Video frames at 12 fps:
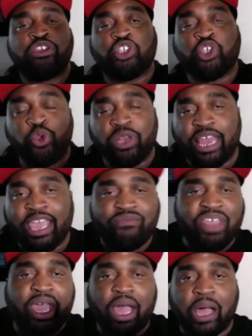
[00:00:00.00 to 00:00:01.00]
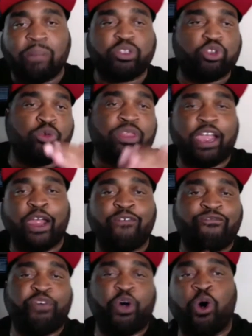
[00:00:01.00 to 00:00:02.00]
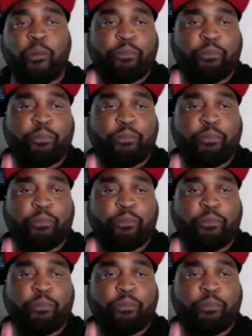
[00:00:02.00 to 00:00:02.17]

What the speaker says: to living up to their full